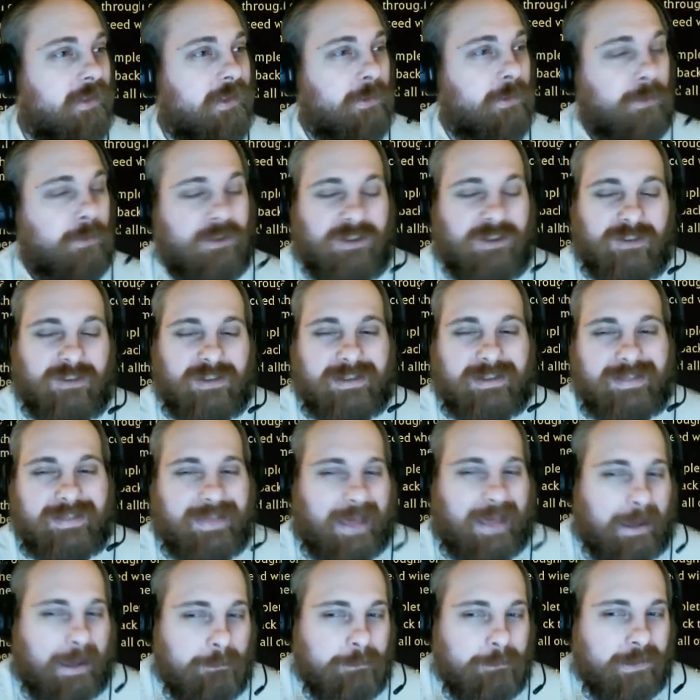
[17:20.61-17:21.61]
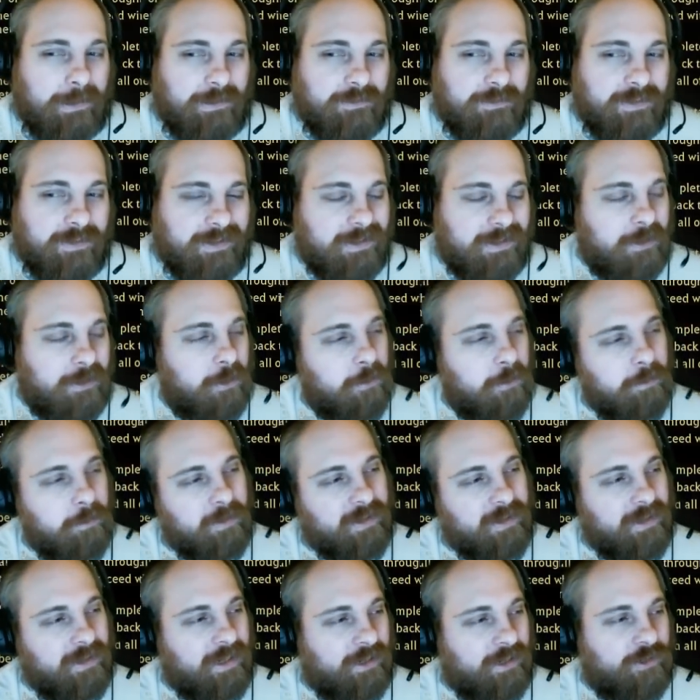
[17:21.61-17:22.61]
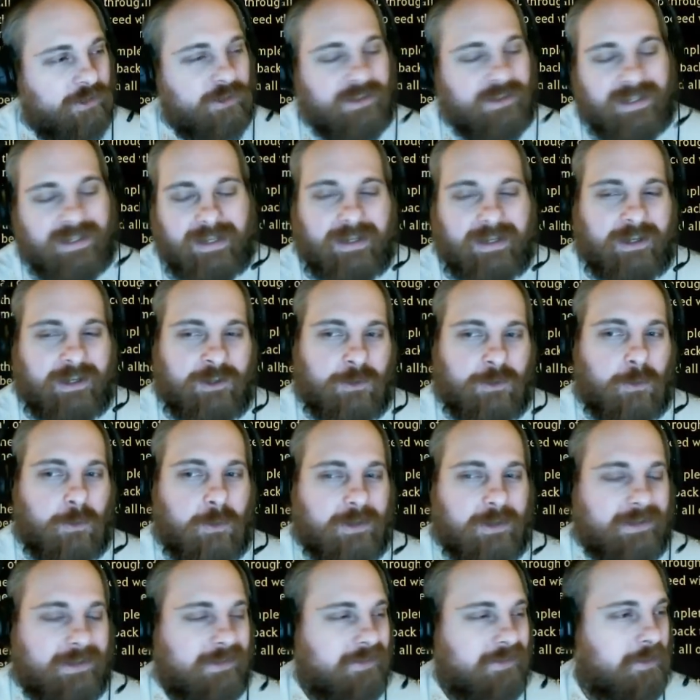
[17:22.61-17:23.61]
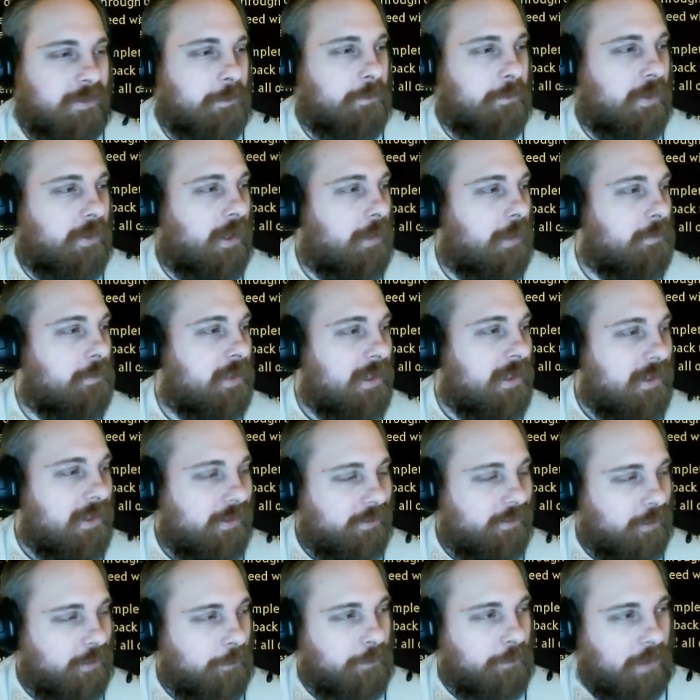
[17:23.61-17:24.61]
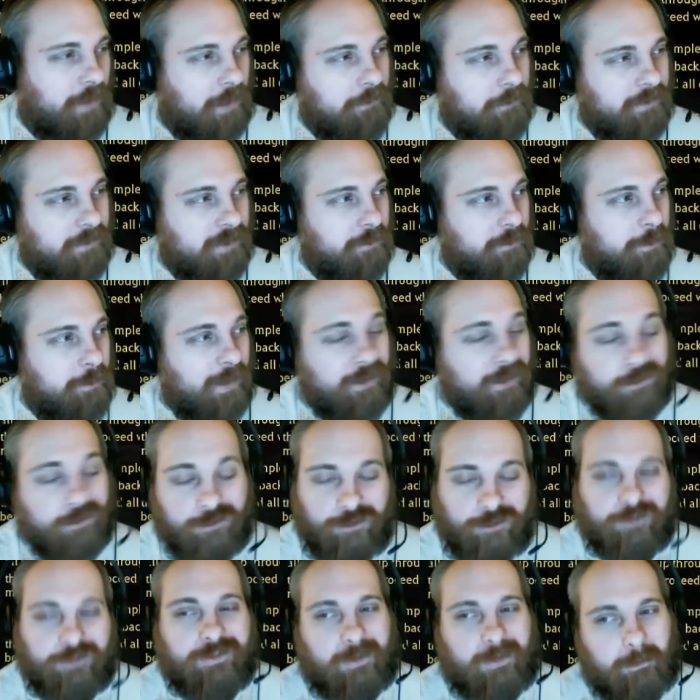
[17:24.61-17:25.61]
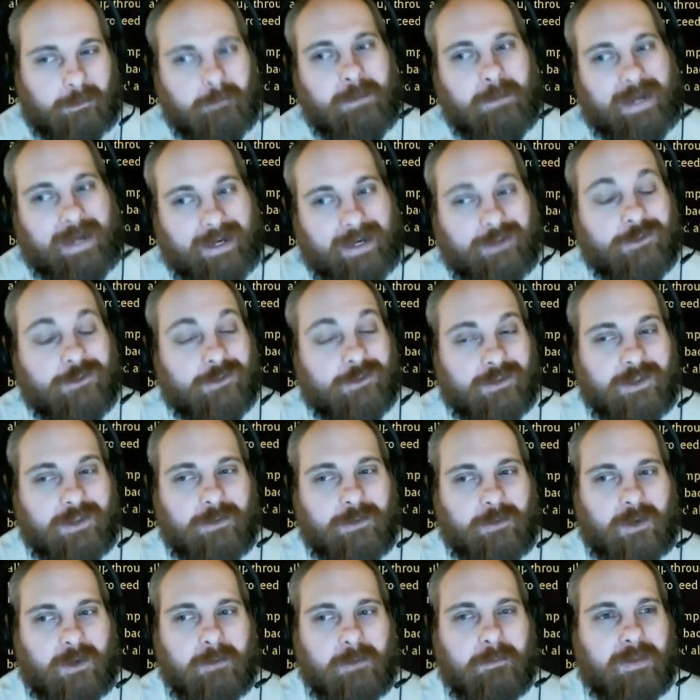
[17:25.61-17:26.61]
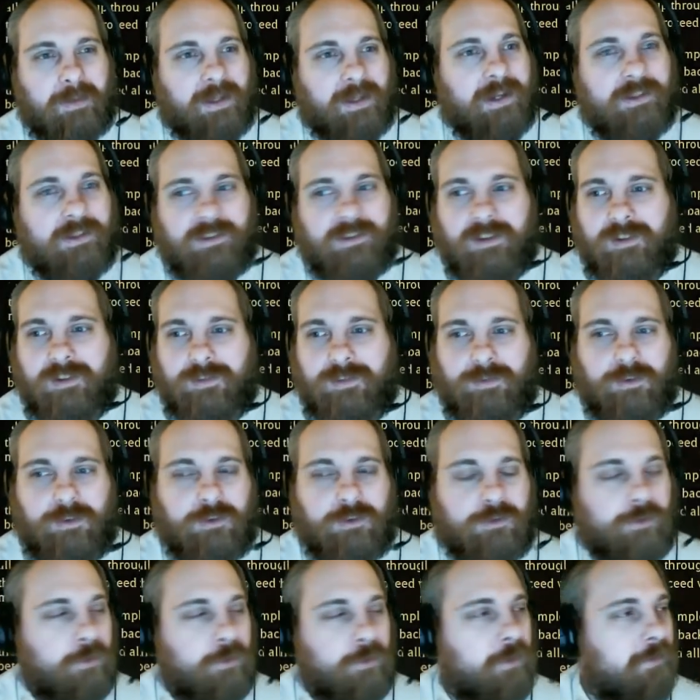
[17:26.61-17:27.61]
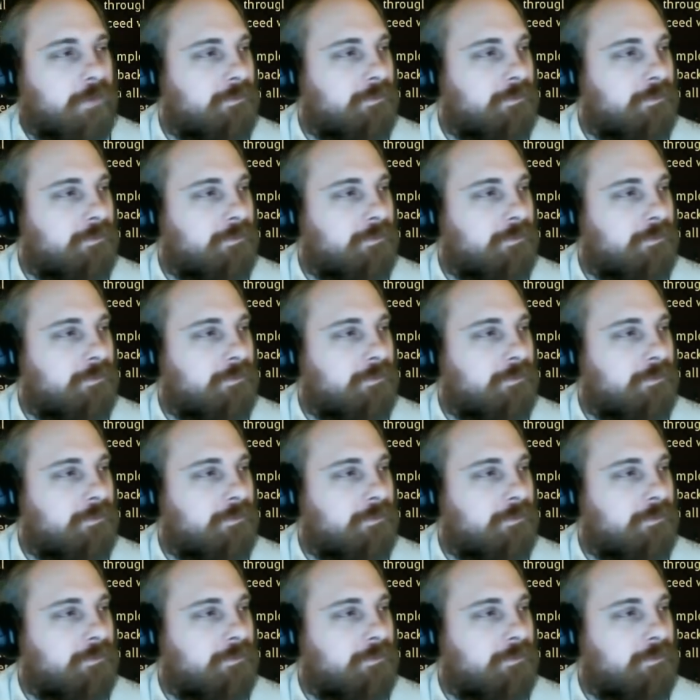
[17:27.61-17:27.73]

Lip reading: Which isn't that big of a deal, but it could get annoying sometimes. Sometimes it's better just to manually run places, for sure.